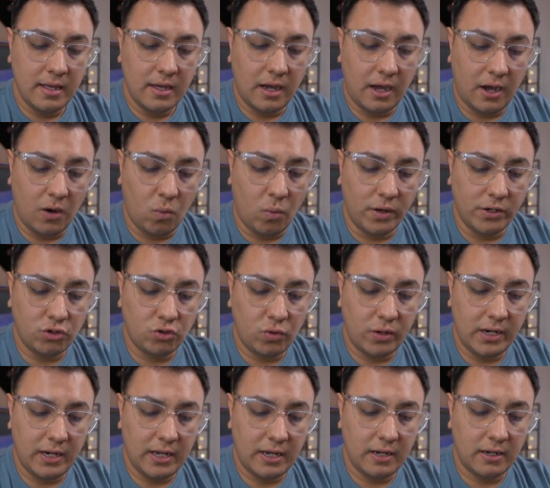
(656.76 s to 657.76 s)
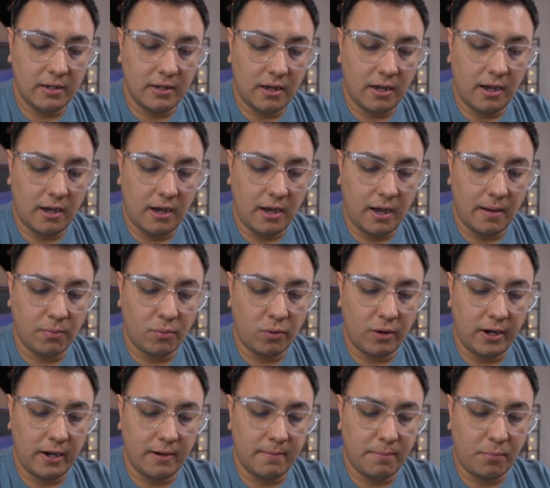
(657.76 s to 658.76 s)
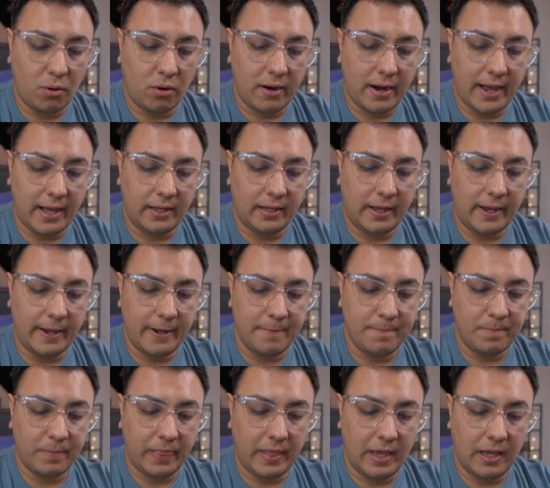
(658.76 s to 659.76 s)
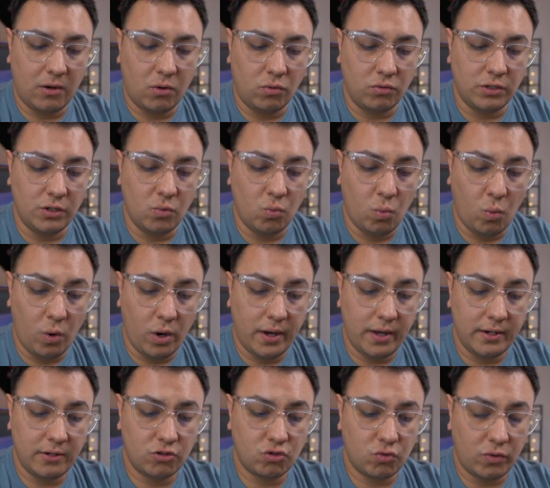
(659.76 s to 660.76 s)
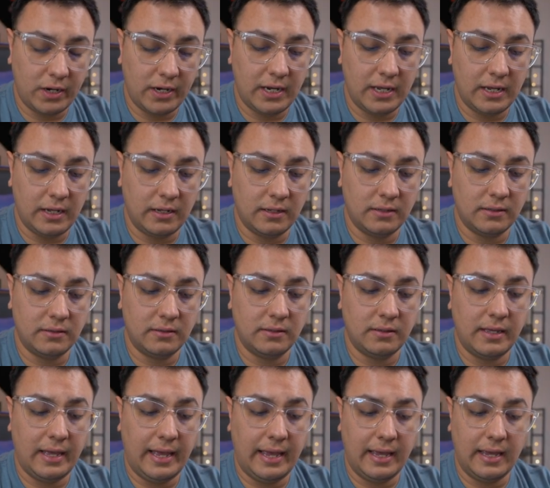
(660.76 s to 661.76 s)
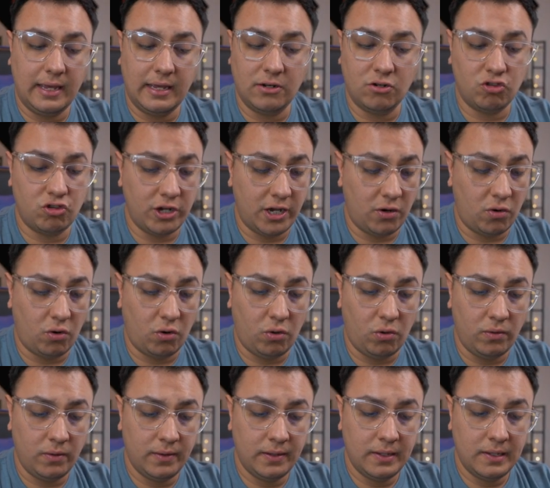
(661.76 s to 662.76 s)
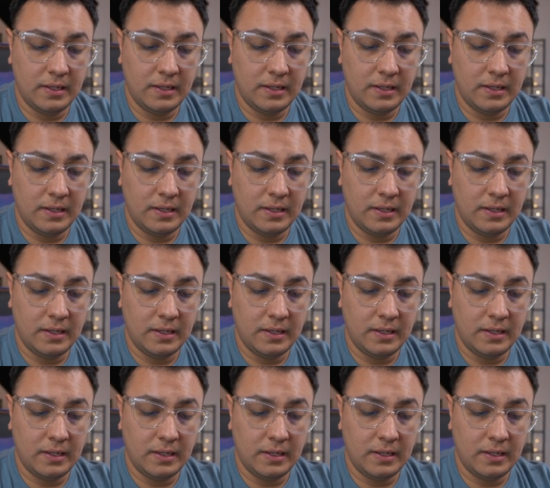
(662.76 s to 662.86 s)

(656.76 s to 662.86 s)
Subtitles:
one training upgrade per ally, and only one training in general,